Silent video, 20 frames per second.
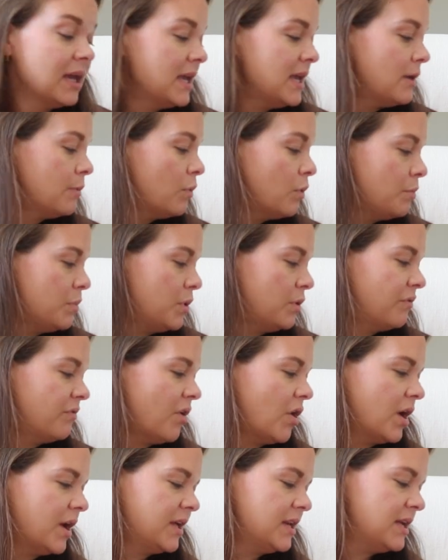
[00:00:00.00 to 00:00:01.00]
he will move
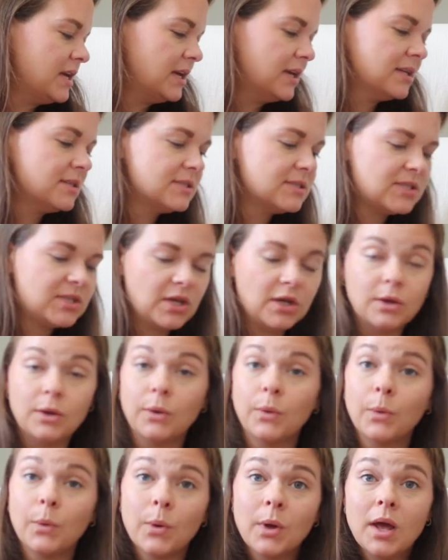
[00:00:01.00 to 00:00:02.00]
on
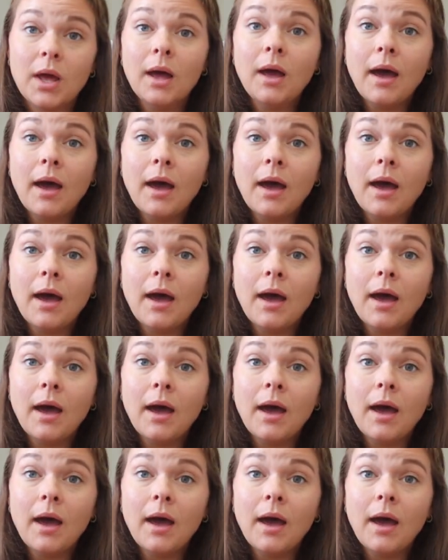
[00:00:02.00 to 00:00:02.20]
into